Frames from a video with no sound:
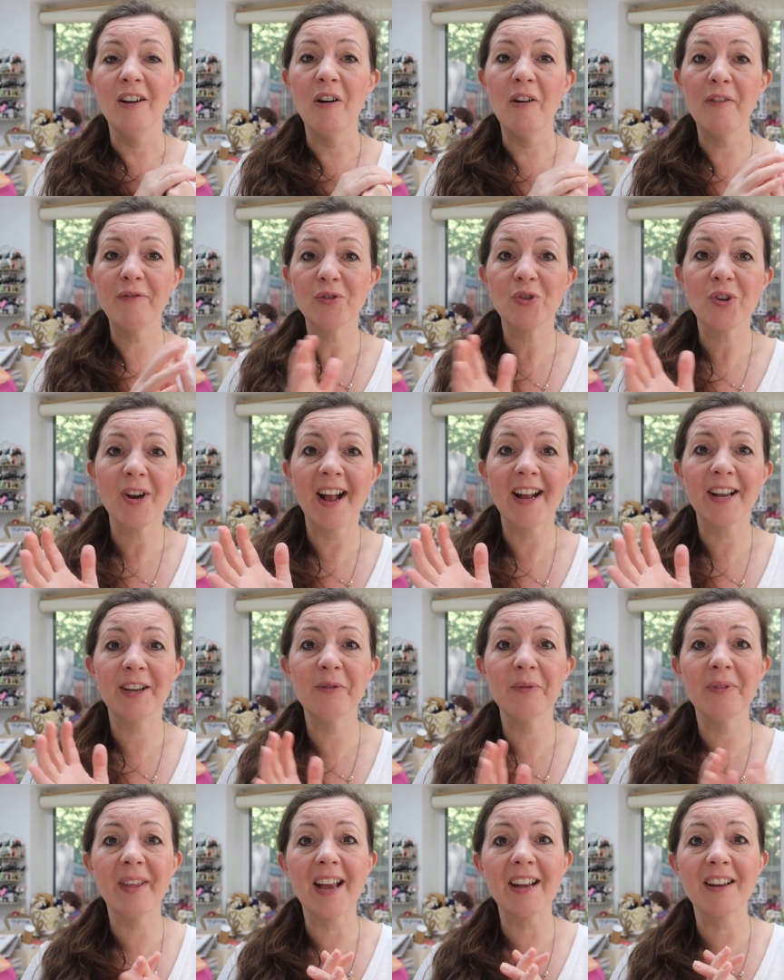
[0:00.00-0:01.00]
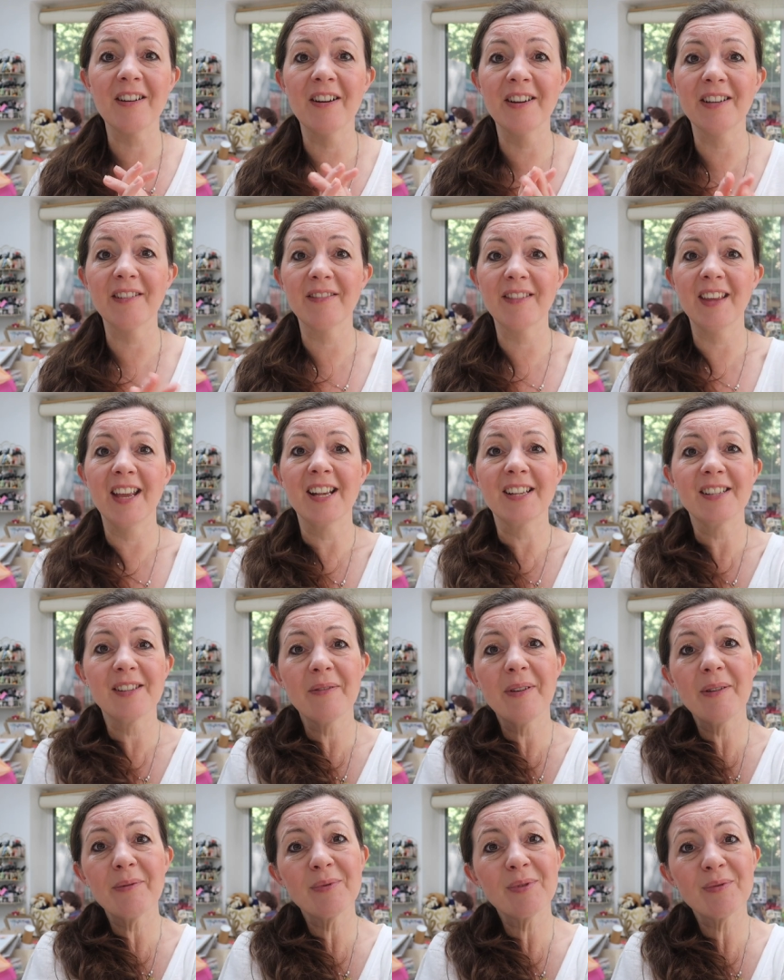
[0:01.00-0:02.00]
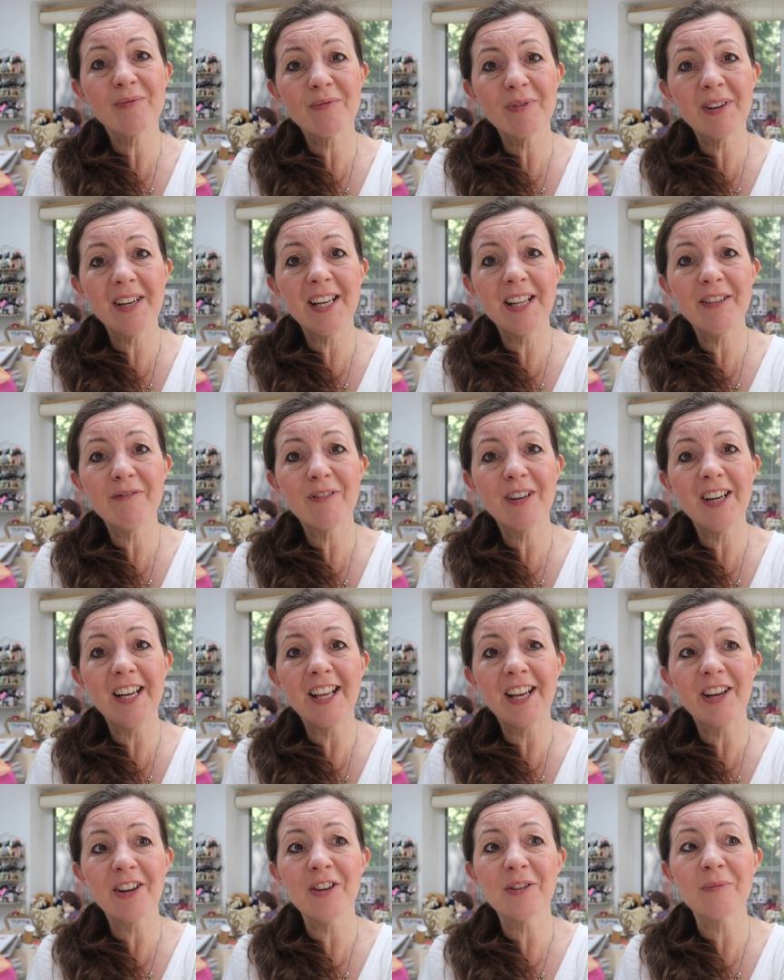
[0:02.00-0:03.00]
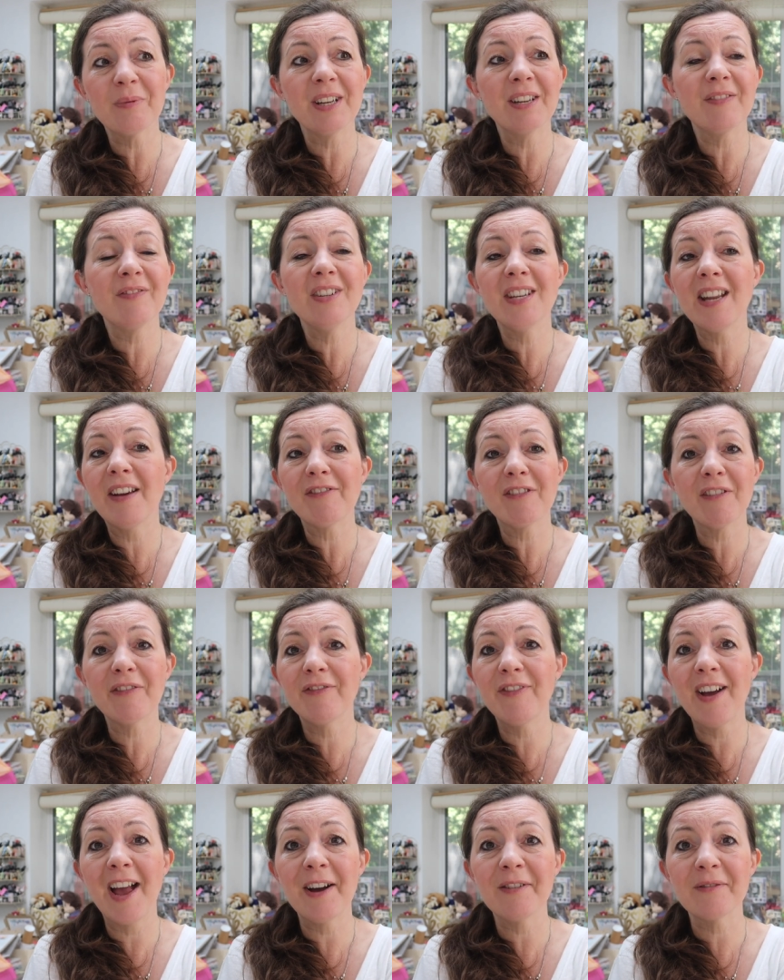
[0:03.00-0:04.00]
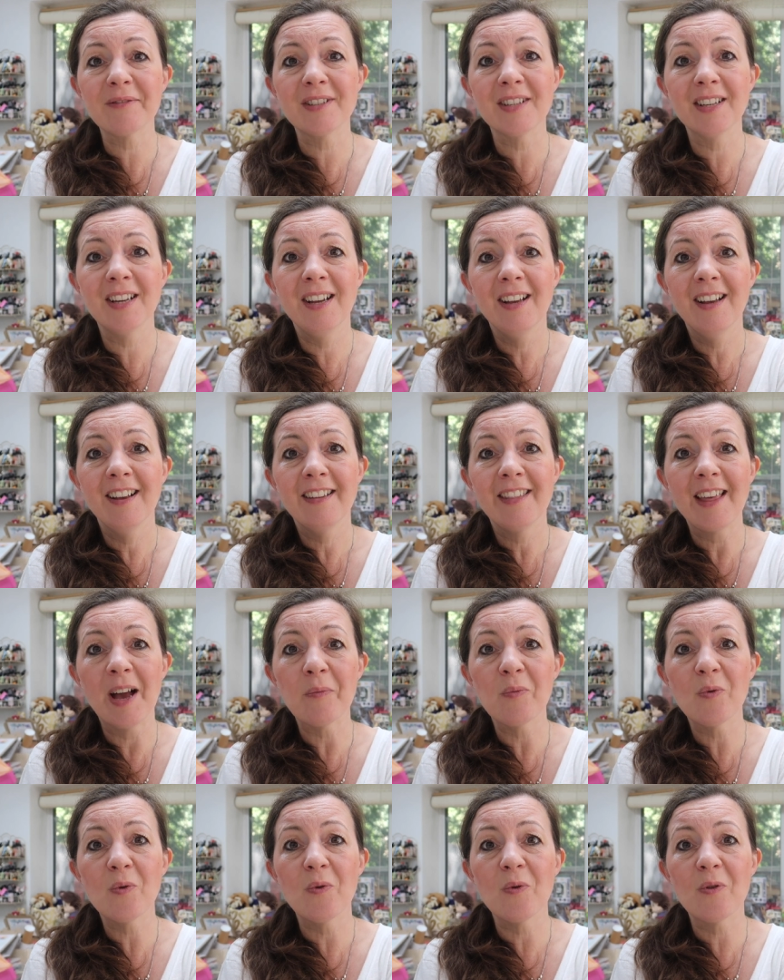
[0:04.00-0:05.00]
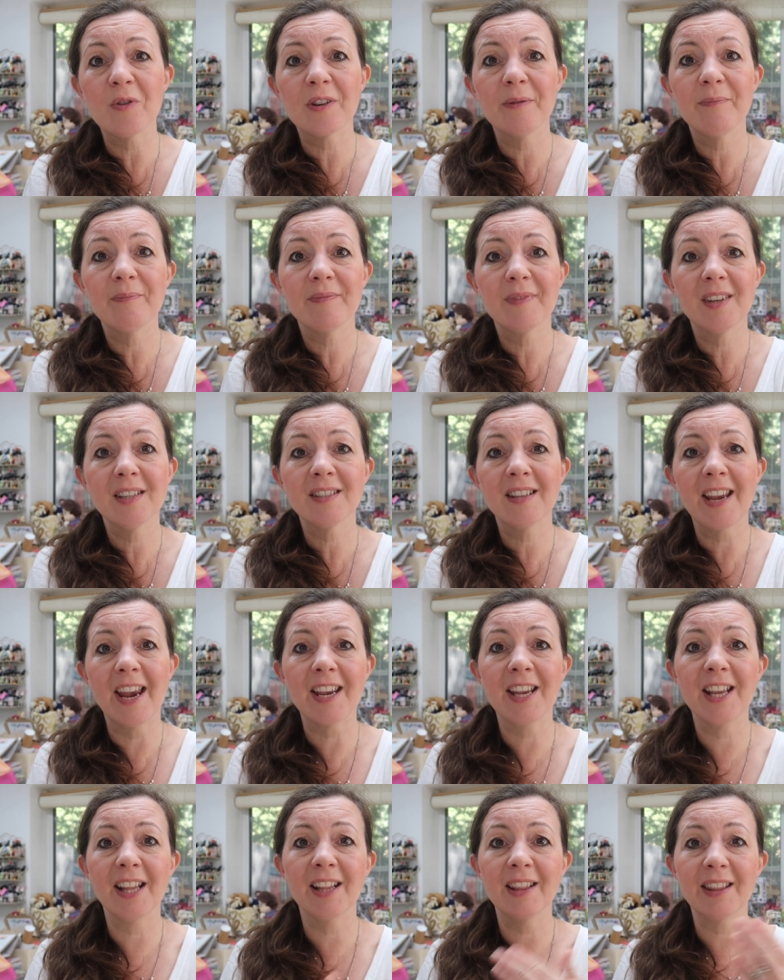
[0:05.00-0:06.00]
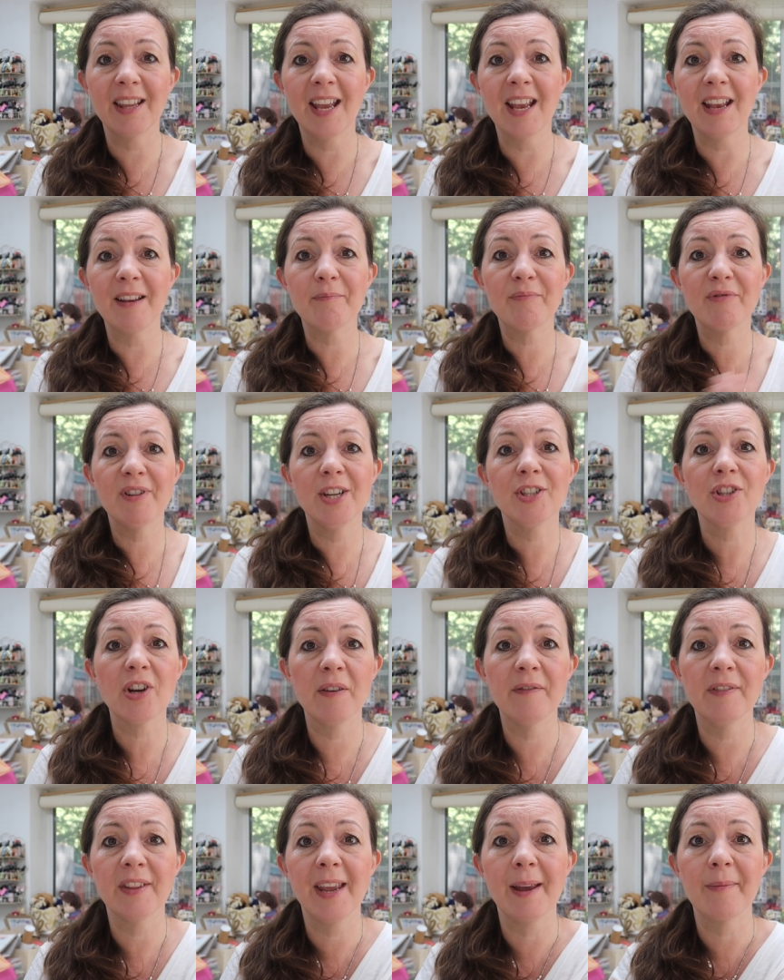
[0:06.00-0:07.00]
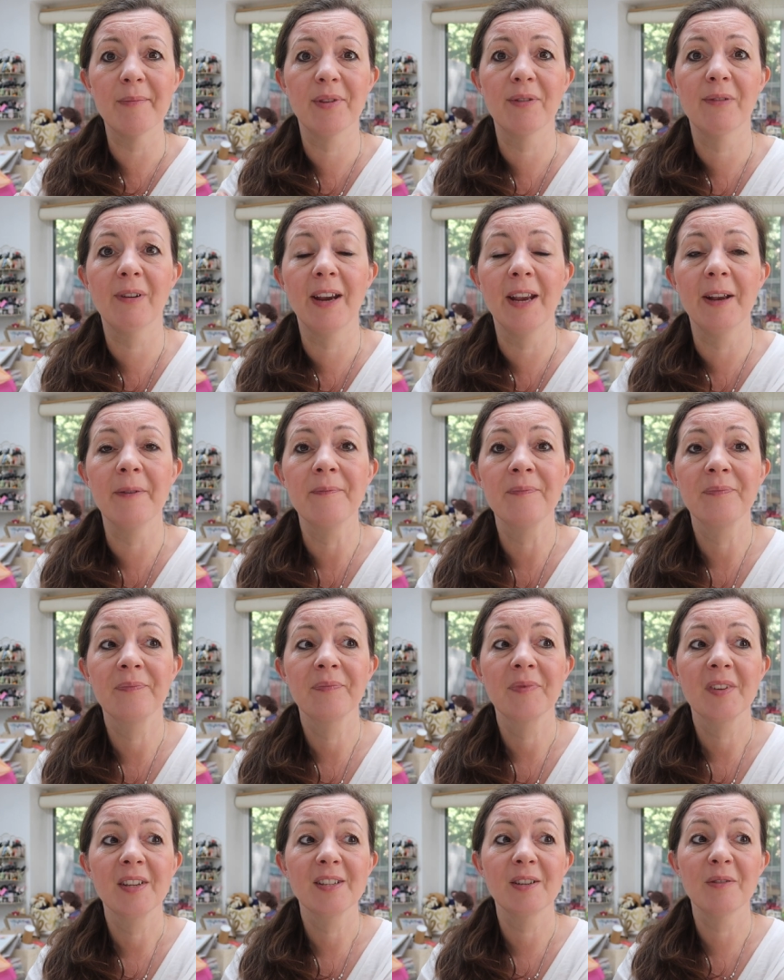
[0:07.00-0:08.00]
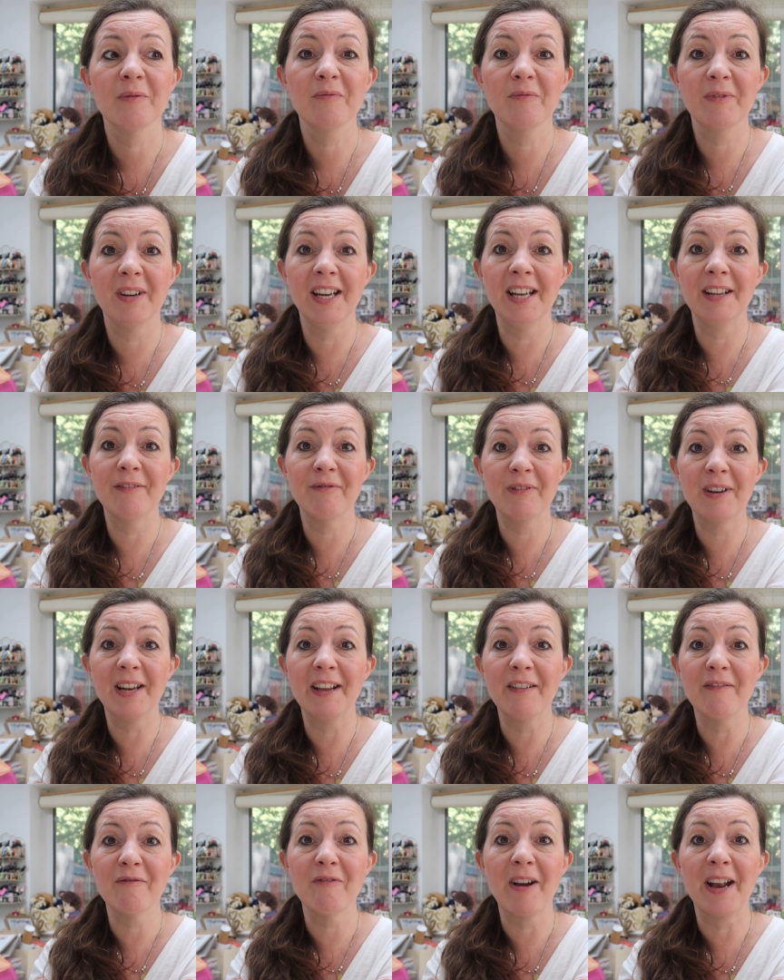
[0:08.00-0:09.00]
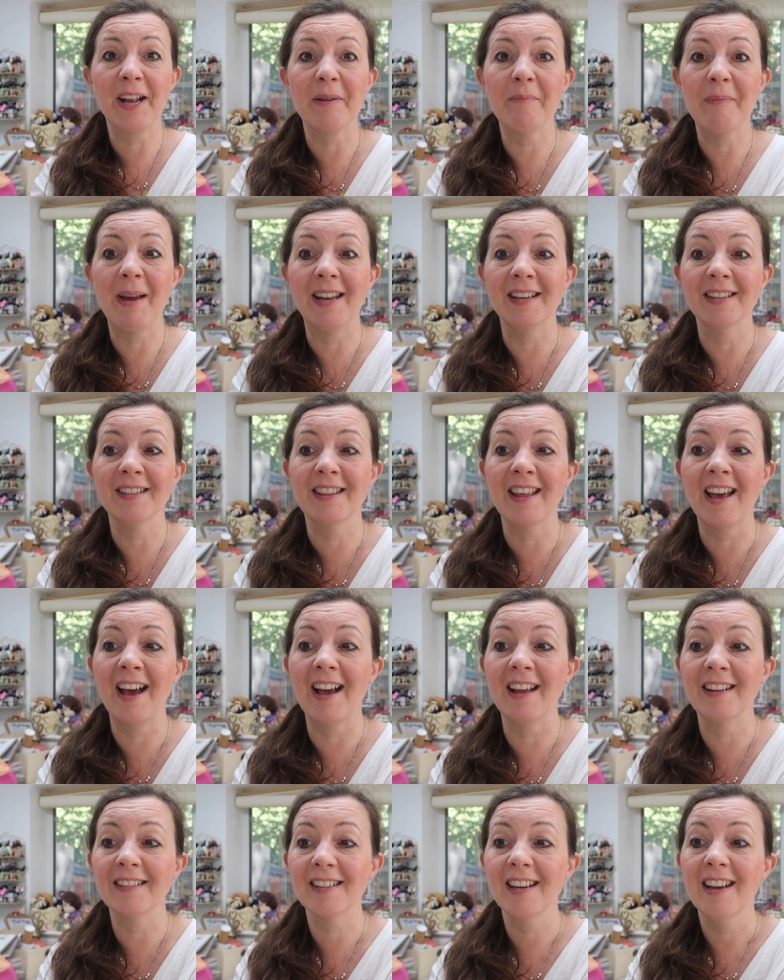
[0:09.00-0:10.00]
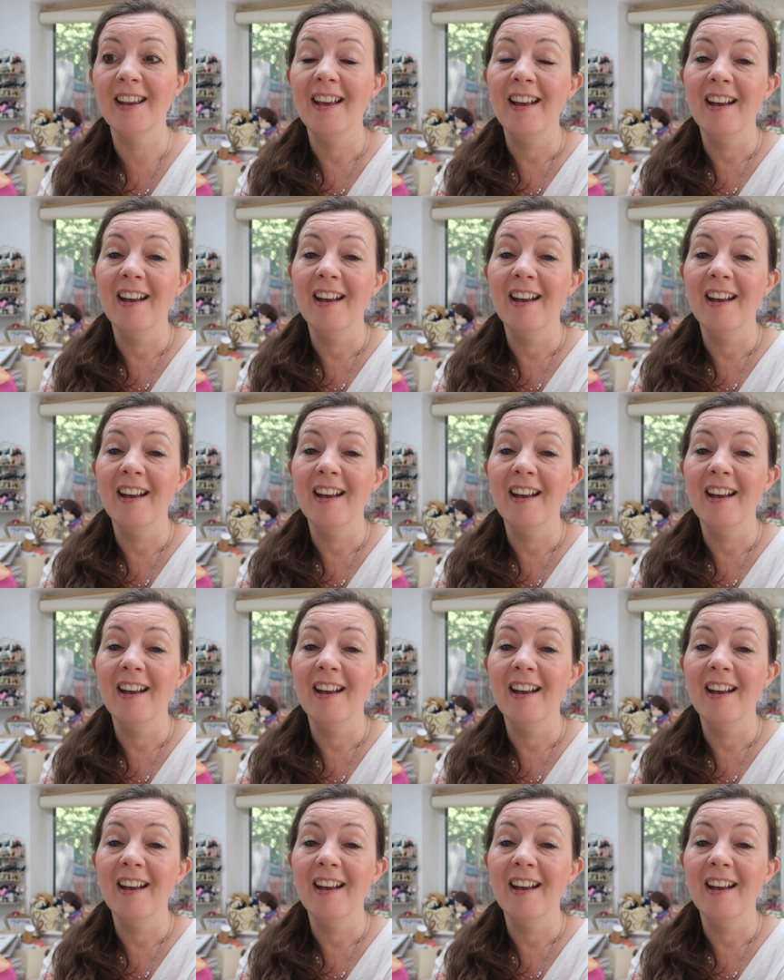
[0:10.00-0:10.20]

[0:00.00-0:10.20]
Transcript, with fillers: off track and all that kind of thing. So it was really, really good. We'd have never found that walk and taking the bridge over the M three. So really, really recommend that.